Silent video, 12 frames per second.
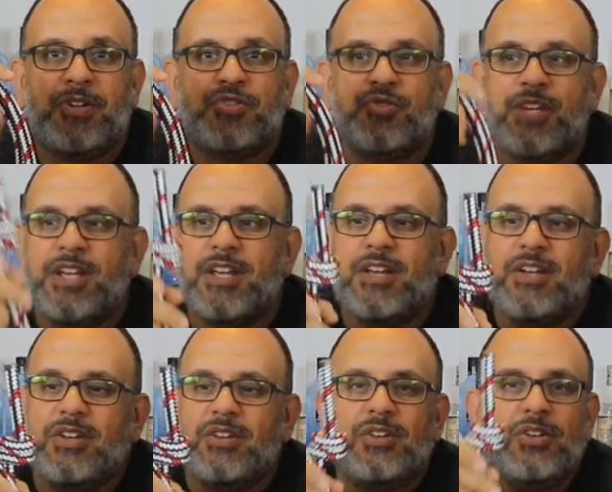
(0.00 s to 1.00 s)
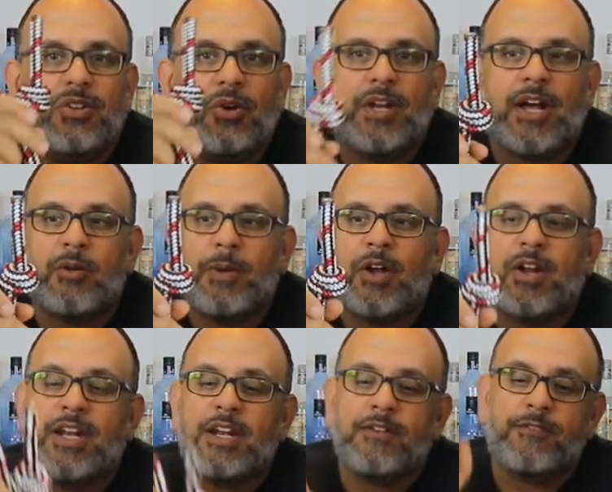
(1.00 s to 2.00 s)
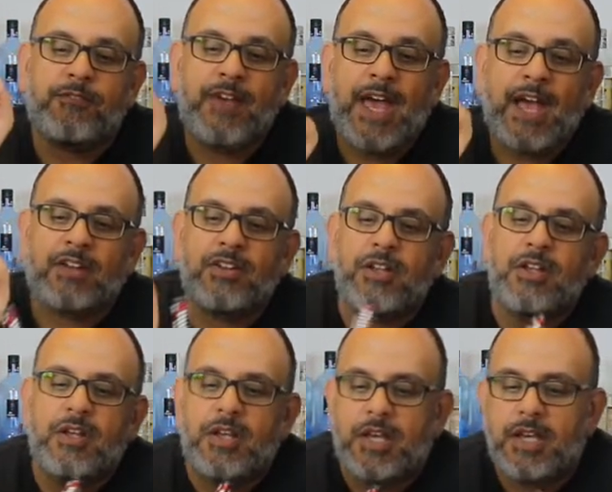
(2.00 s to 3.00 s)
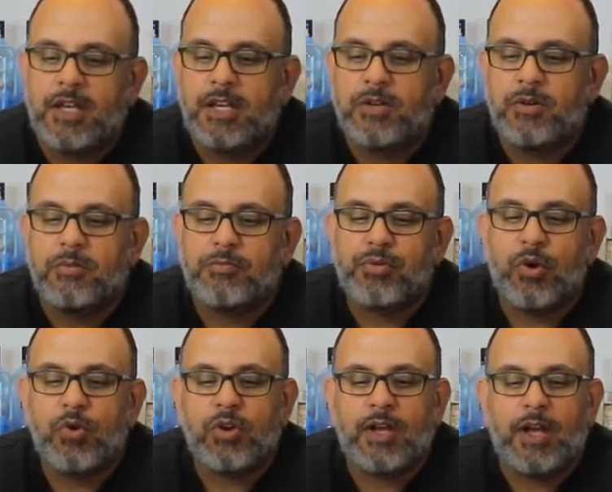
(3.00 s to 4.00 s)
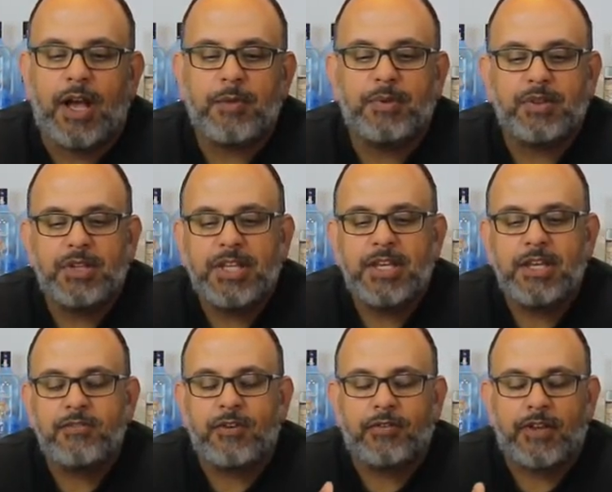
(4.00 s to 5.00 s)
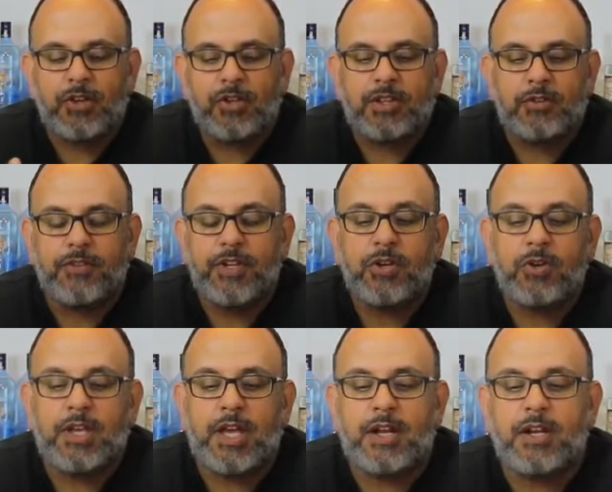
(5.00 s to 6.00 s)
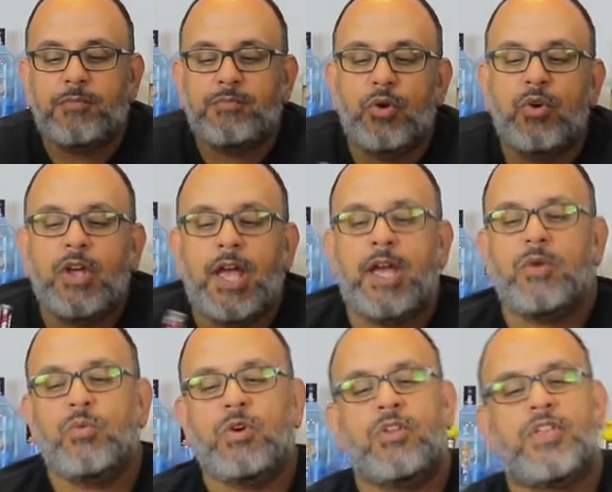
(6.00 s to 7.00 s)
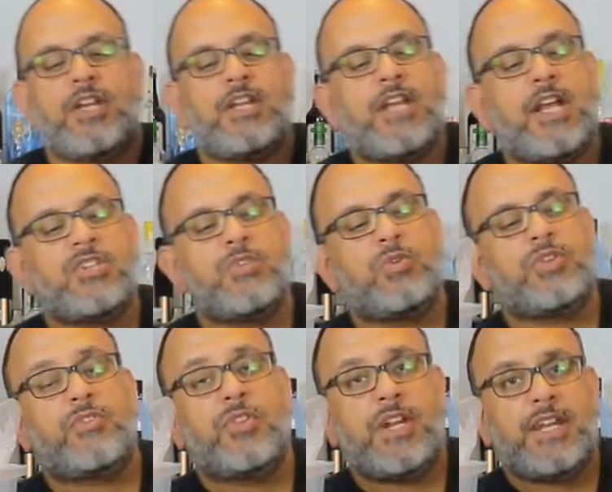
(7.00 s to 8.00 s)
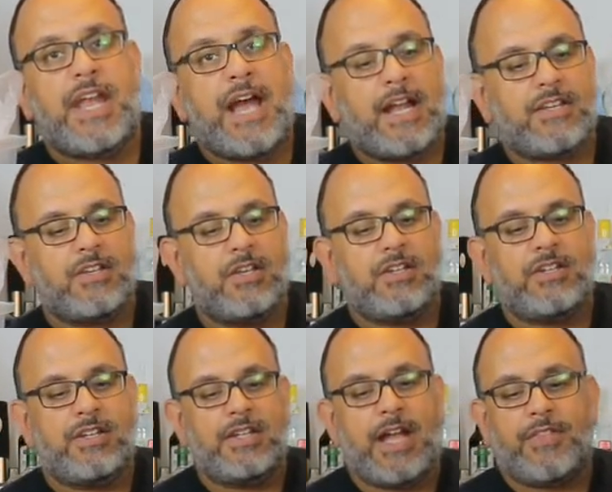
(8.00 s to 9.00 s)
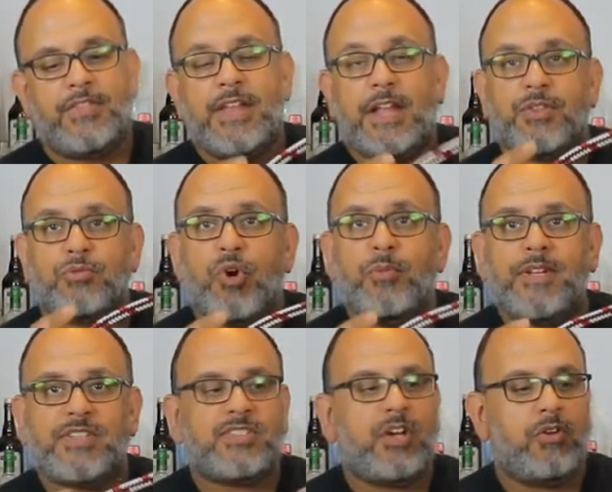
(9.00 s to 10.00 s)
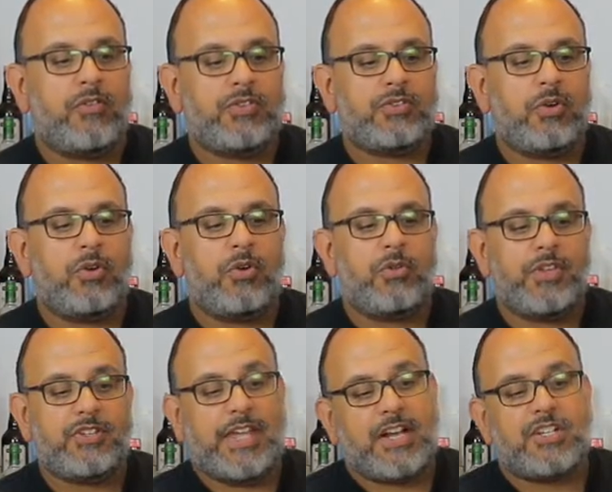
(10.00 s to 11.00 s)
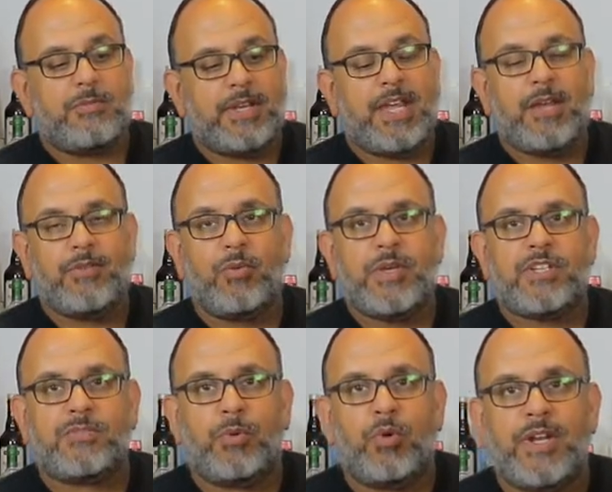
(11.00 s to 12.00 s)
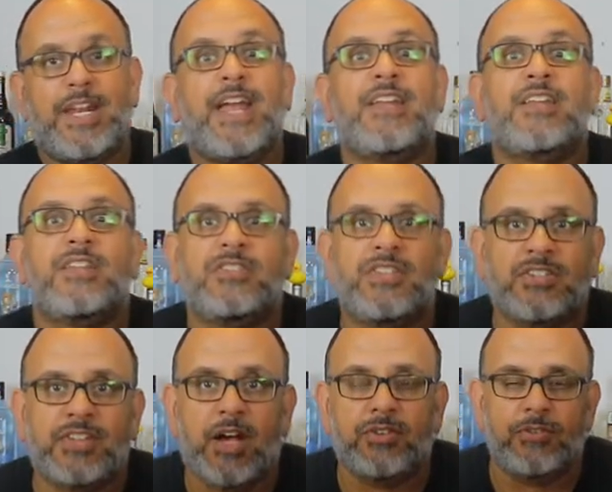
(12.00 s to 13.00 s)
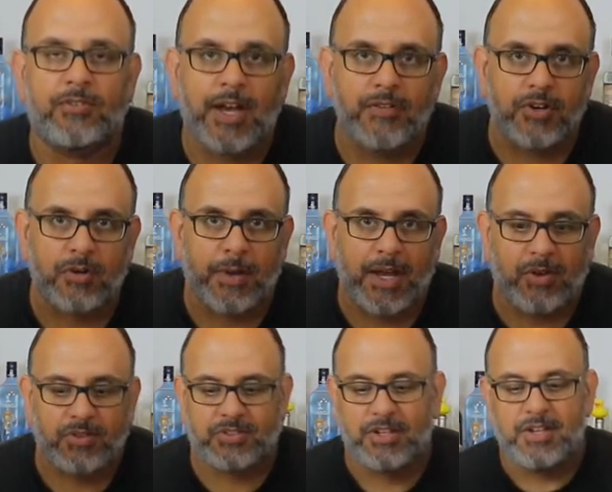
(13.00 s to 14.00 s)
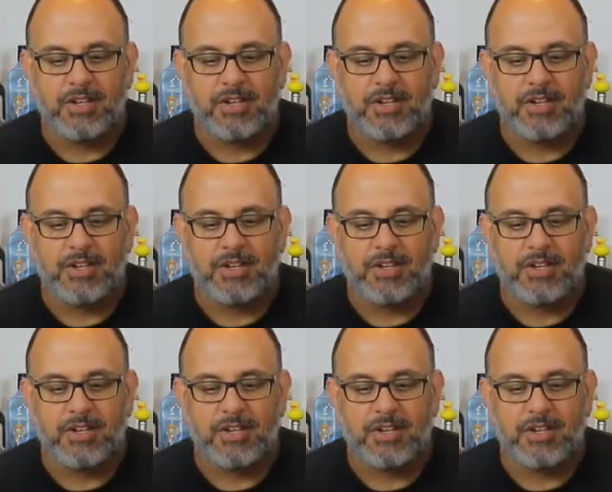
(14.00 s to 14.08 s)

a tree. No doubt about it. In fact, it broke, I believe, if I look at the video again, it broke at where the connection was for the knot, not the rope itself. So this actually became the weakest point at 6,500 pounds.